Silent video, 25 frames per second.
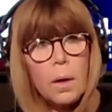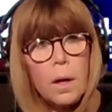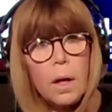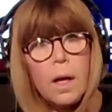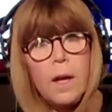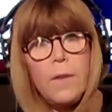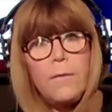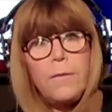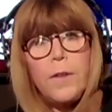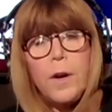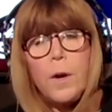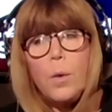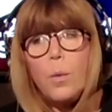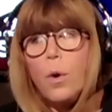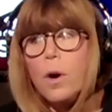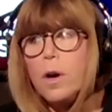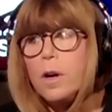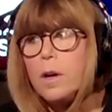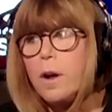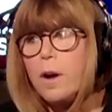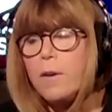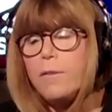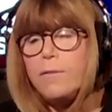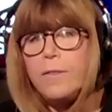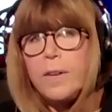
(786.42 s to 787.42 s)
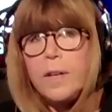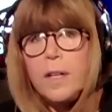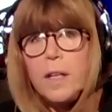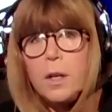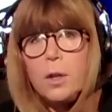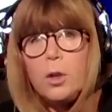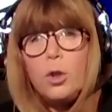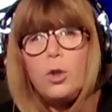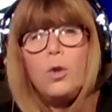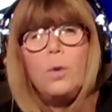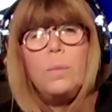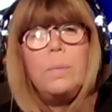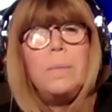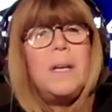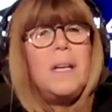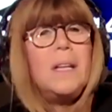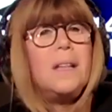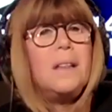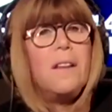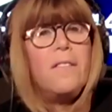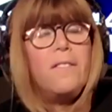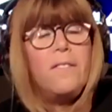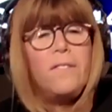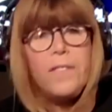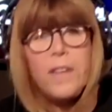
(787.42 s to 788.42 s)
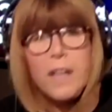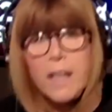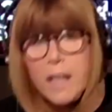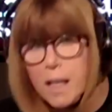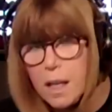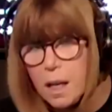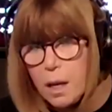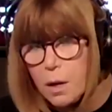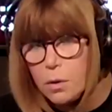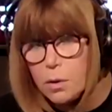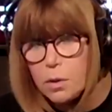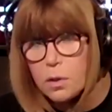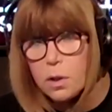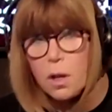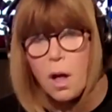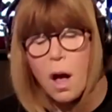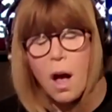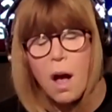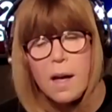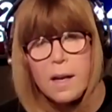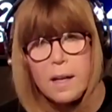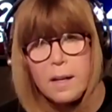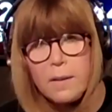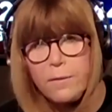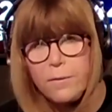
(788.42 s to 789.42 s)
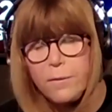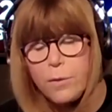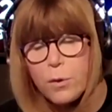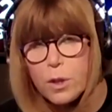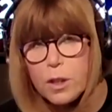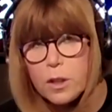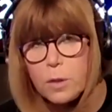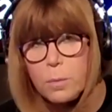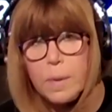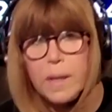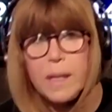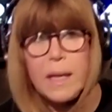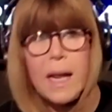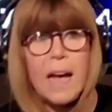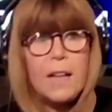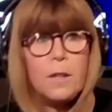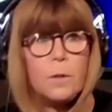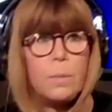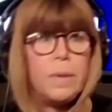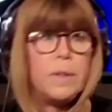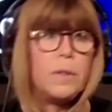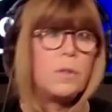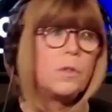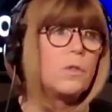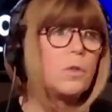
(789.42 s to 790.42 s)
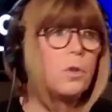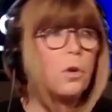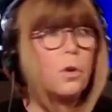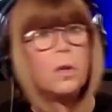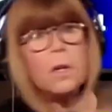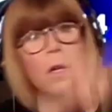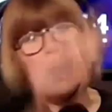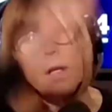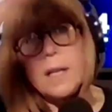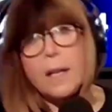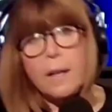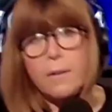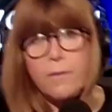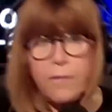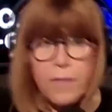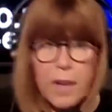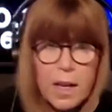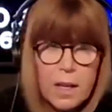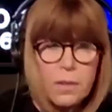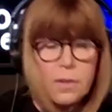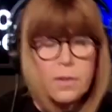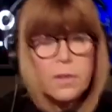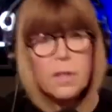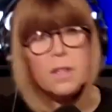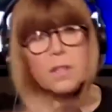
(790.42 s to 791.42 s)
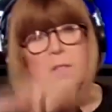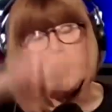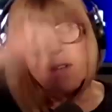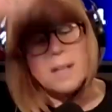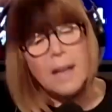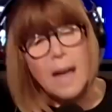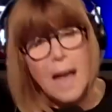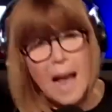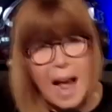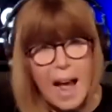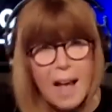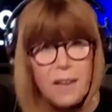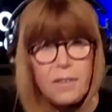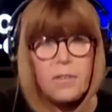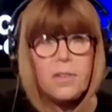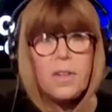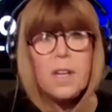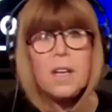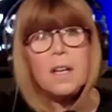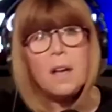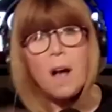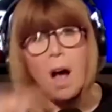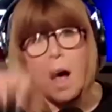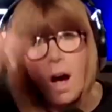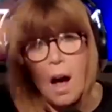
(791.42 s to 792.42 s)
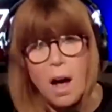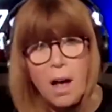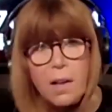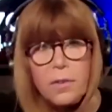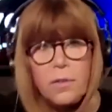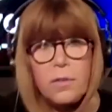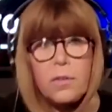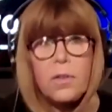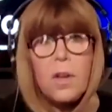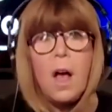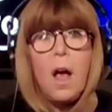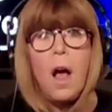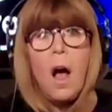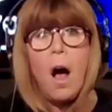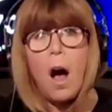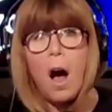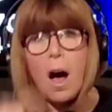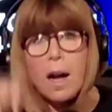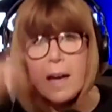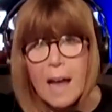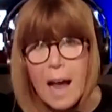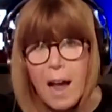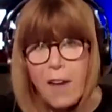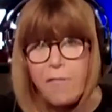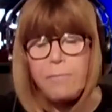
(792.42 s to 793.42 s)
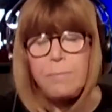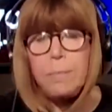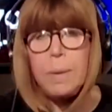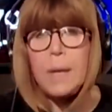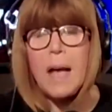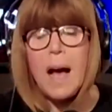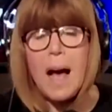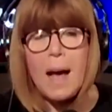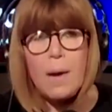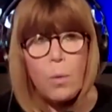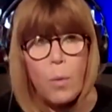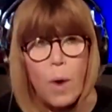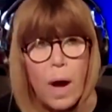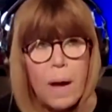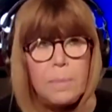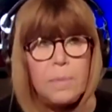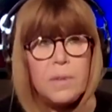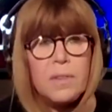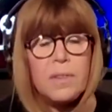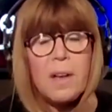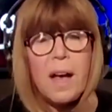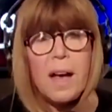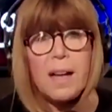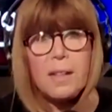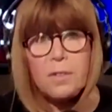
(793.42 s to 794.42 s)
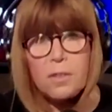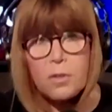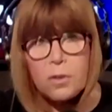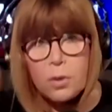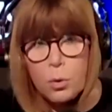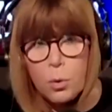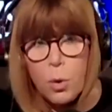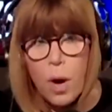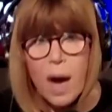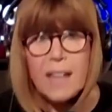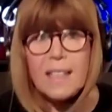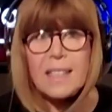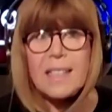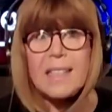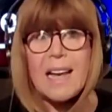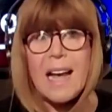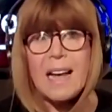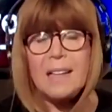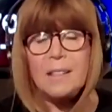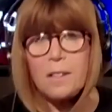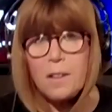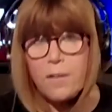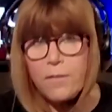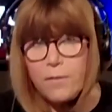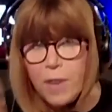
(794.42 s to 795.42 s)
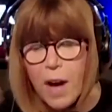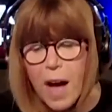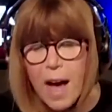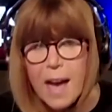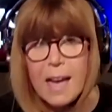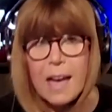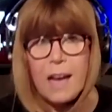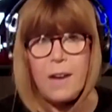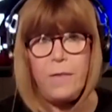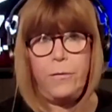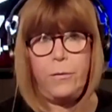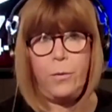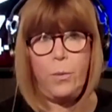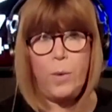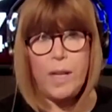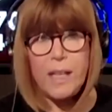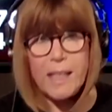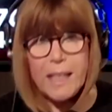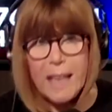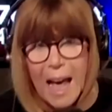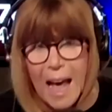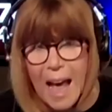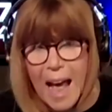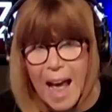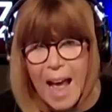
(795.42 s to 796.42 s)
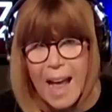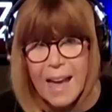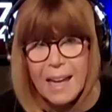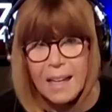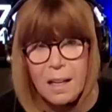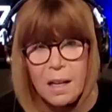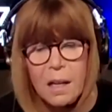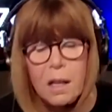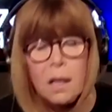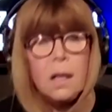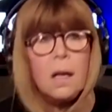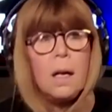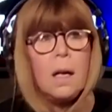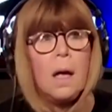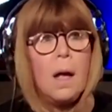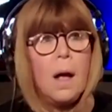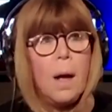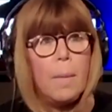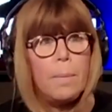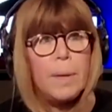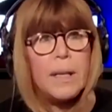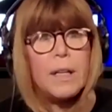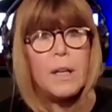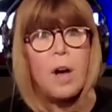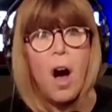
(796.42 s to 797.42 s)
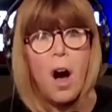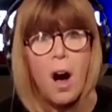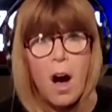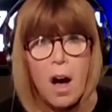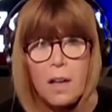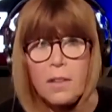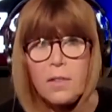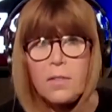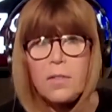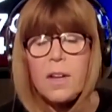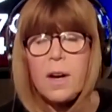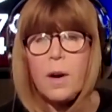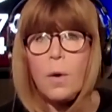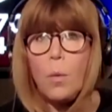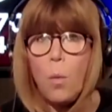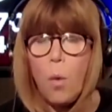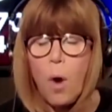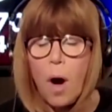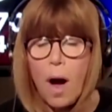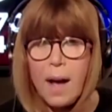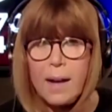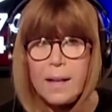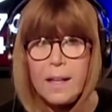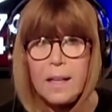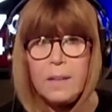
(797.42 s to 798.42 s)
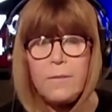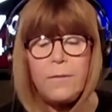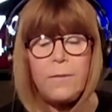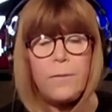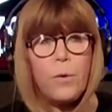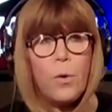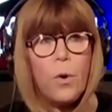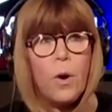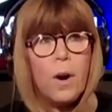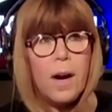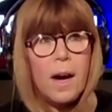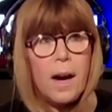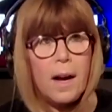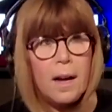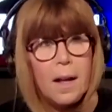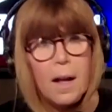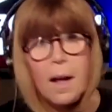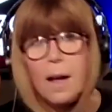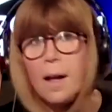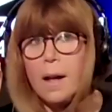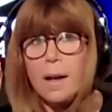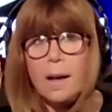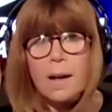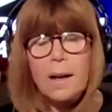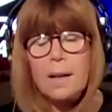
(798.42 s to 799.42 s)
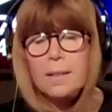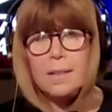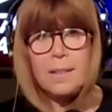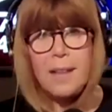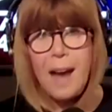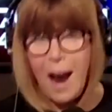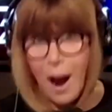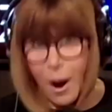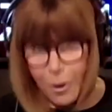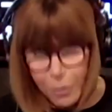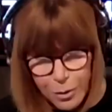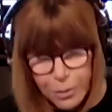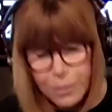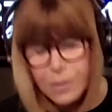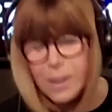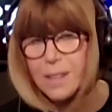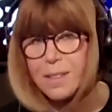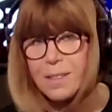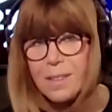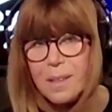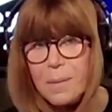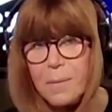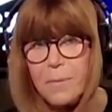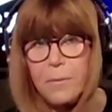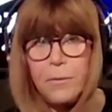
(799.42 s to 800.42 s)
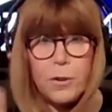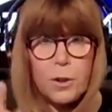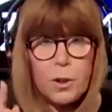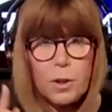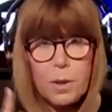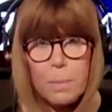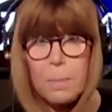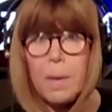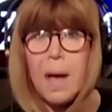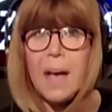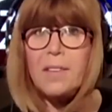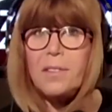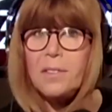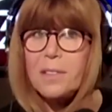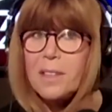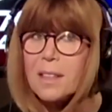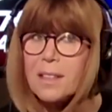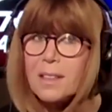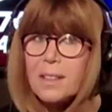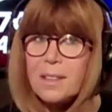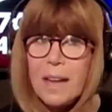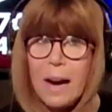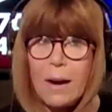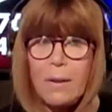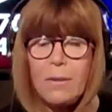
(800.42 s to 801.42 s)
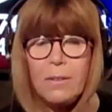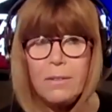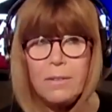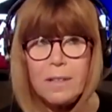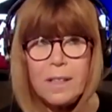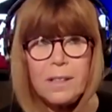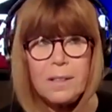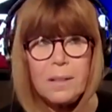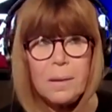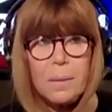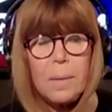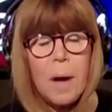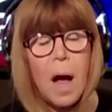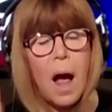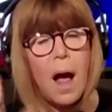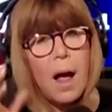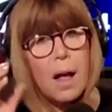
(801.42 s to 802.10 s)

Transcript: If there were no video, you mean the videos law enforcement has been circling faces and asking us on FBI websites to identify if we can because they're wanted for terrorism, for domestic terrorism?